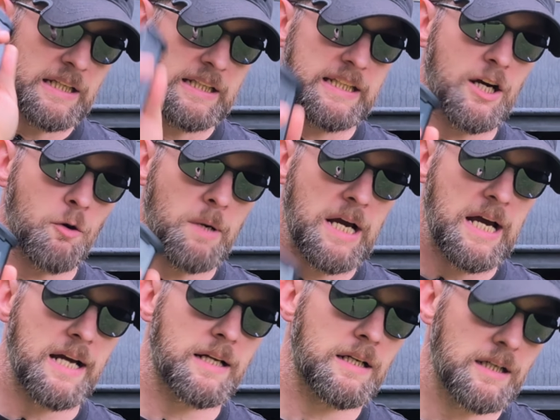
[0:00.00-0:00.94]

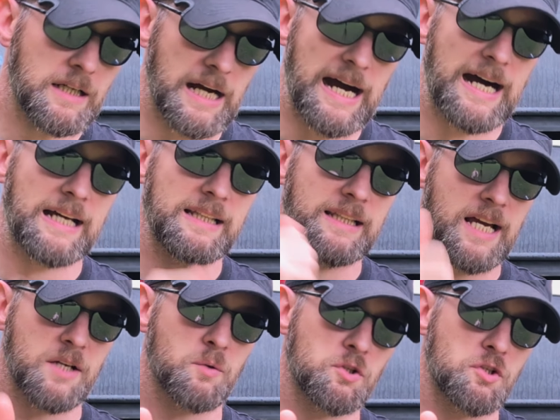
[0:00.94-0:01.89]
Neomag, I
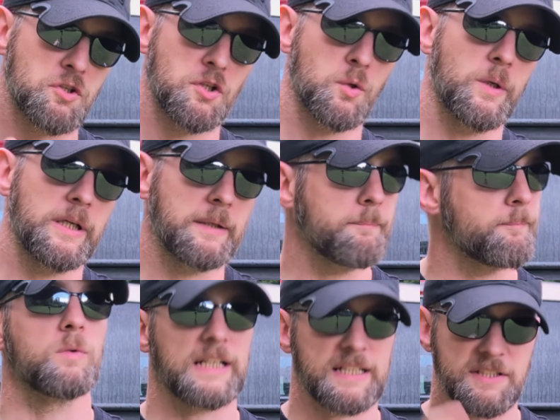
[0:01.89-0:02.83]
like what you're doing.
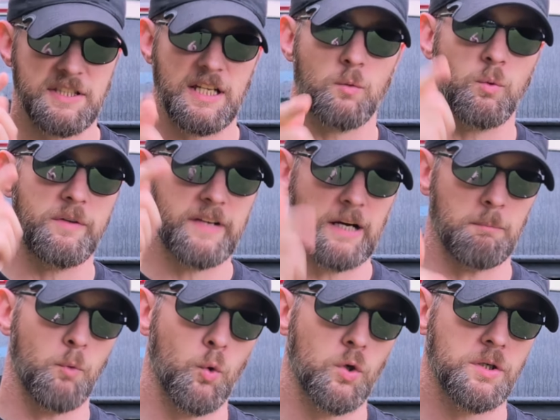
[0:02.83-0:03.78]
Like I said, we've got
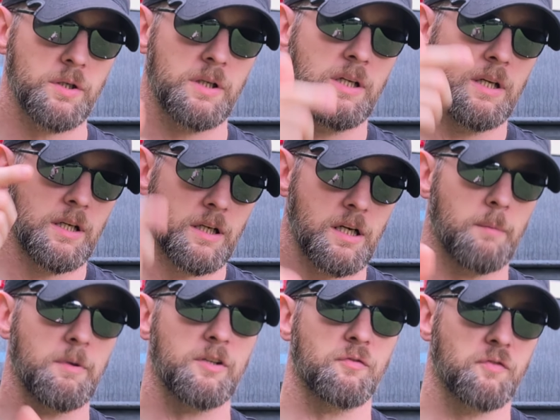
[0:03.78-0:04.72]
more
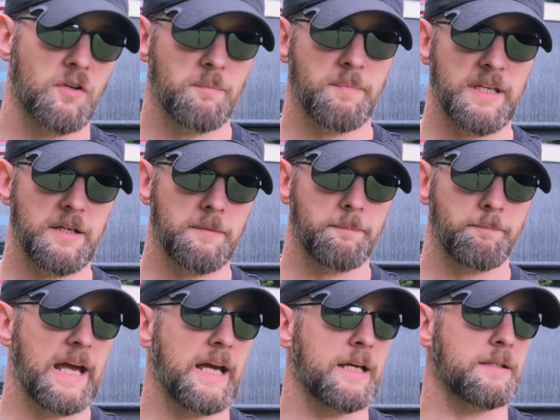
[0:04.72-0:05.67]
coming from them,
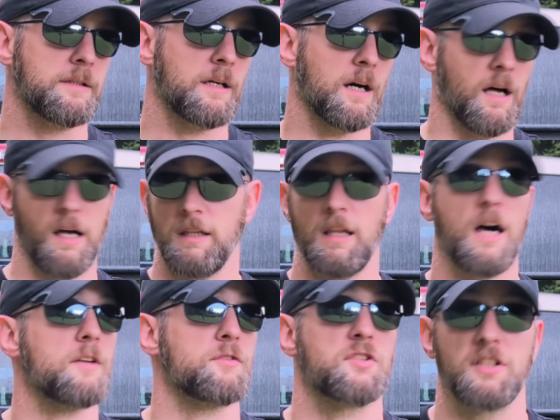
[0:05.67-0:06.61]
and a
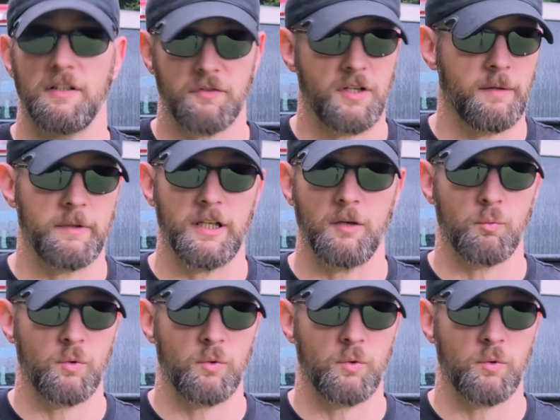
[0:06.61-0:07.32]
lot of stuff coming up,